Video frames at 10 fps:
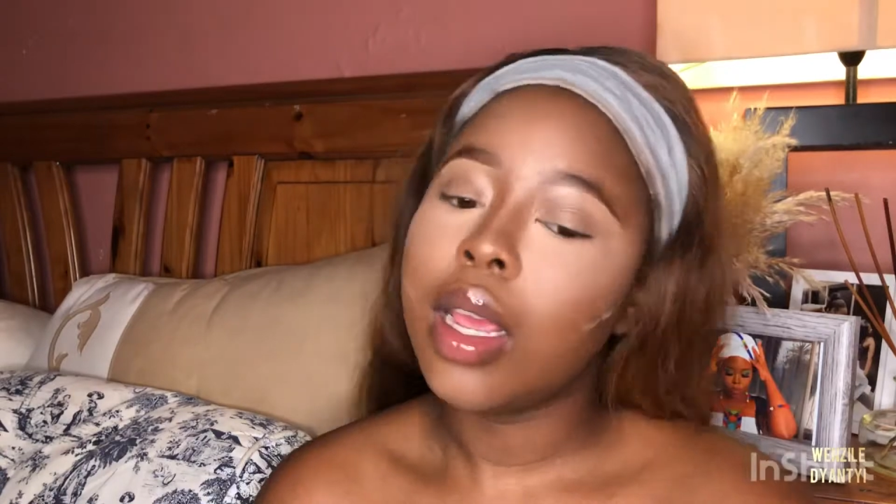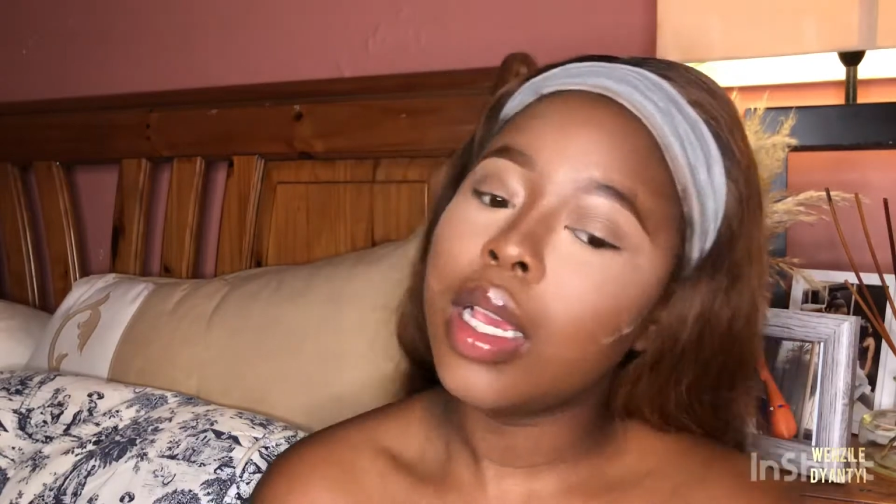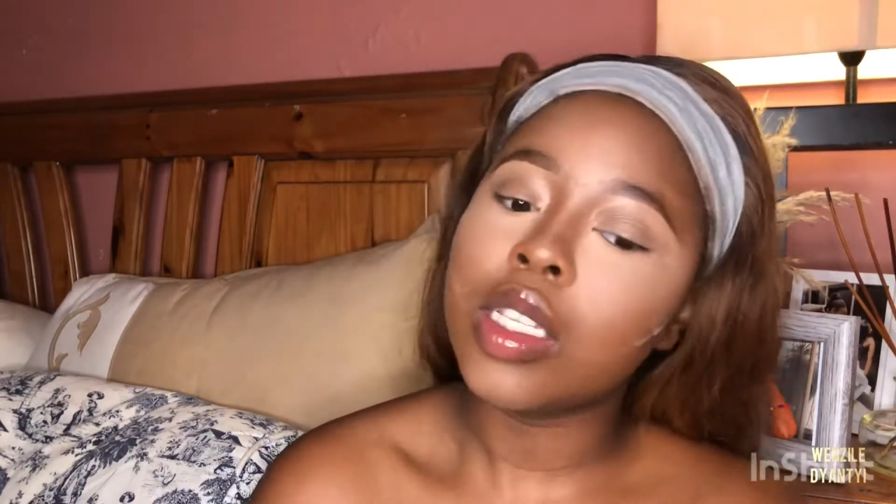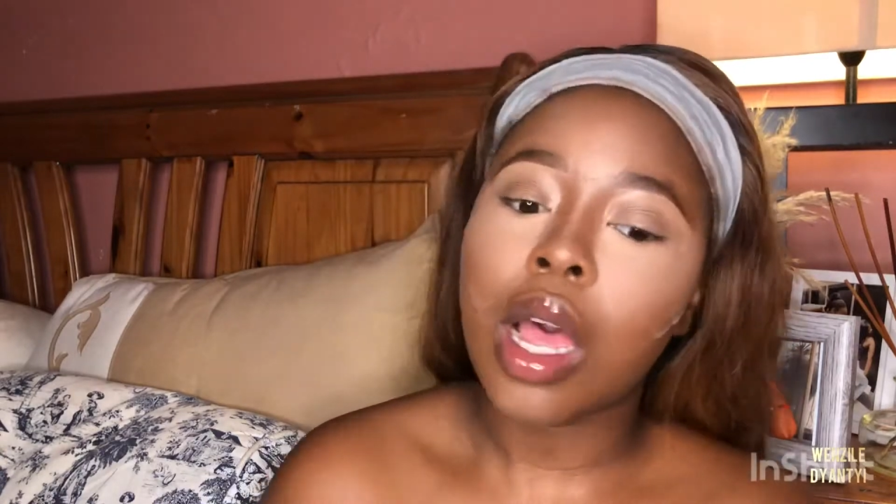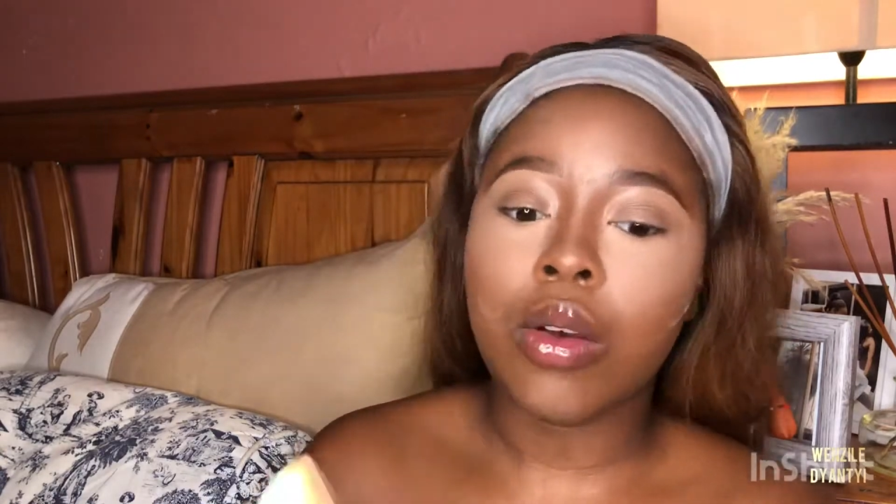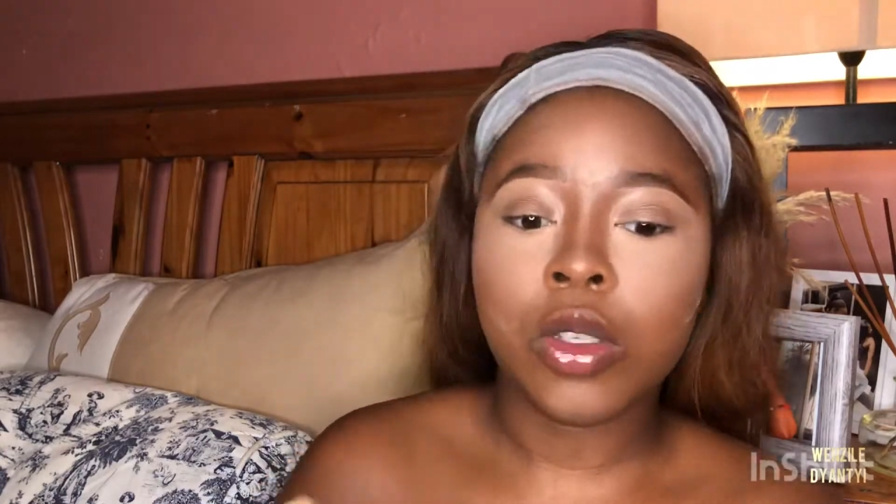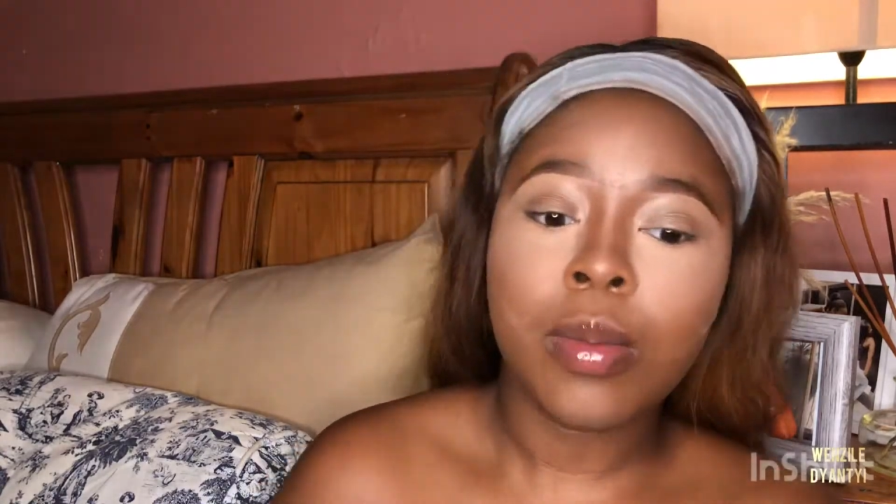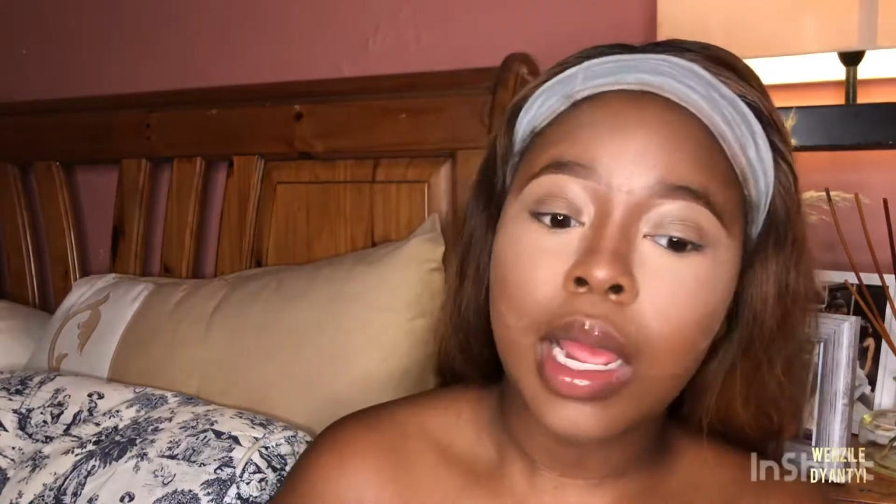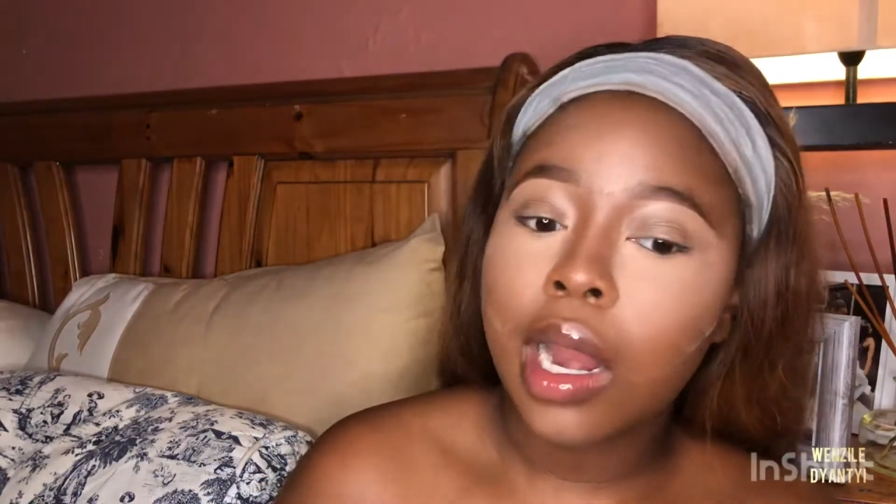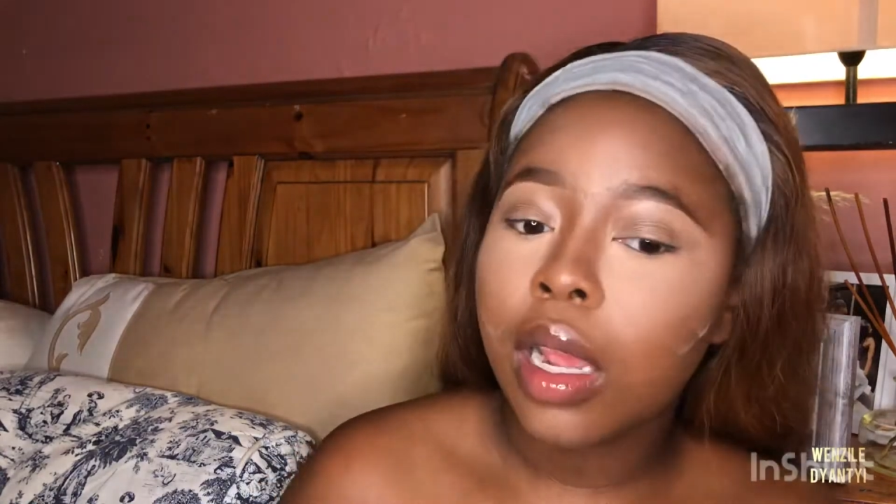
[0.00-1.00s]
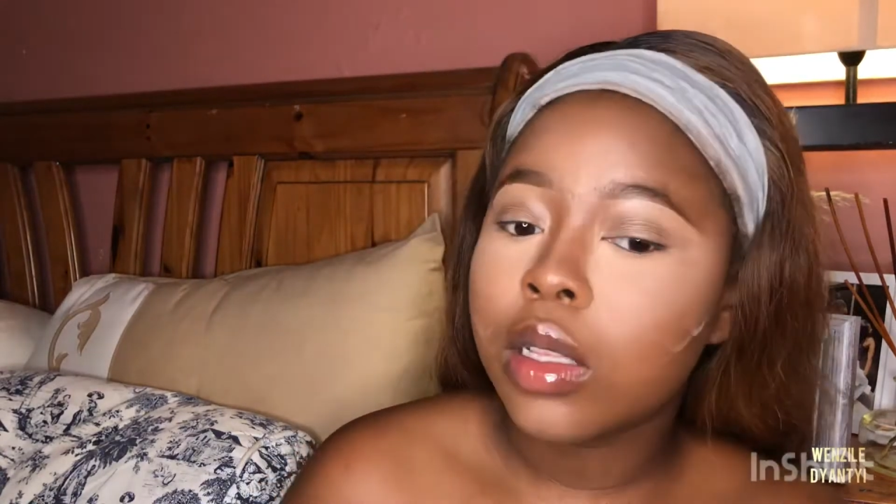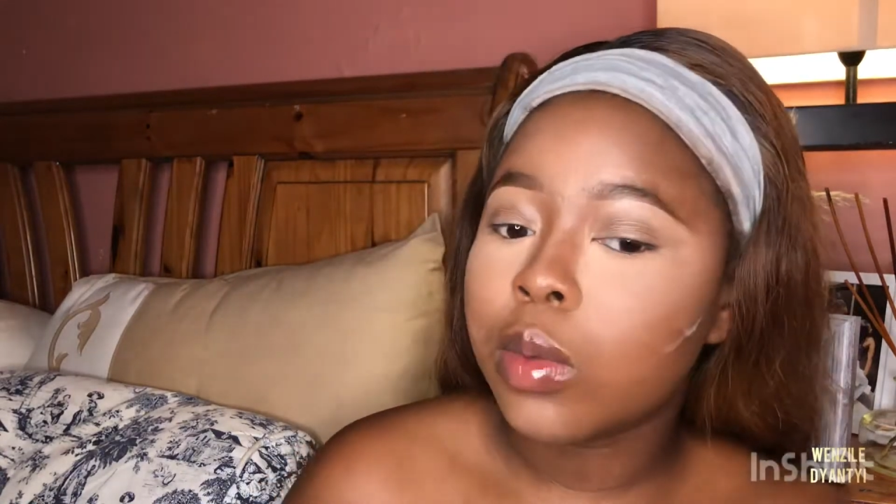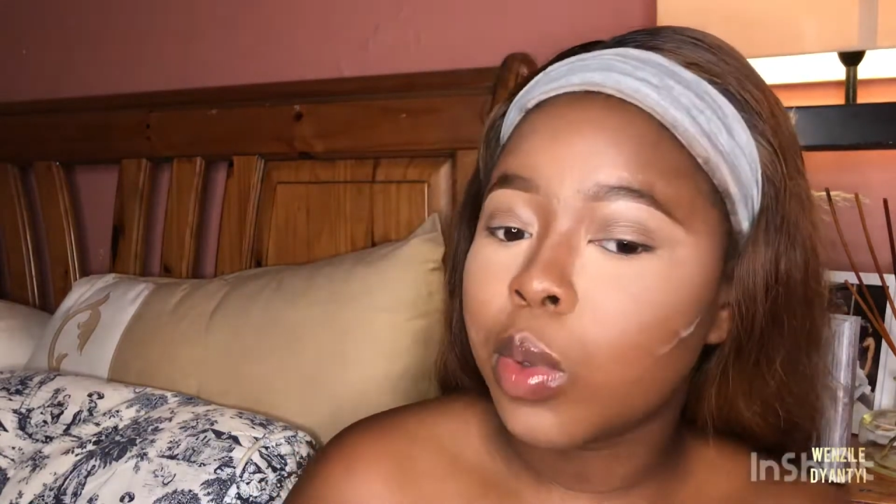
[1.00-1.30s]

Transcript: is our smile lines.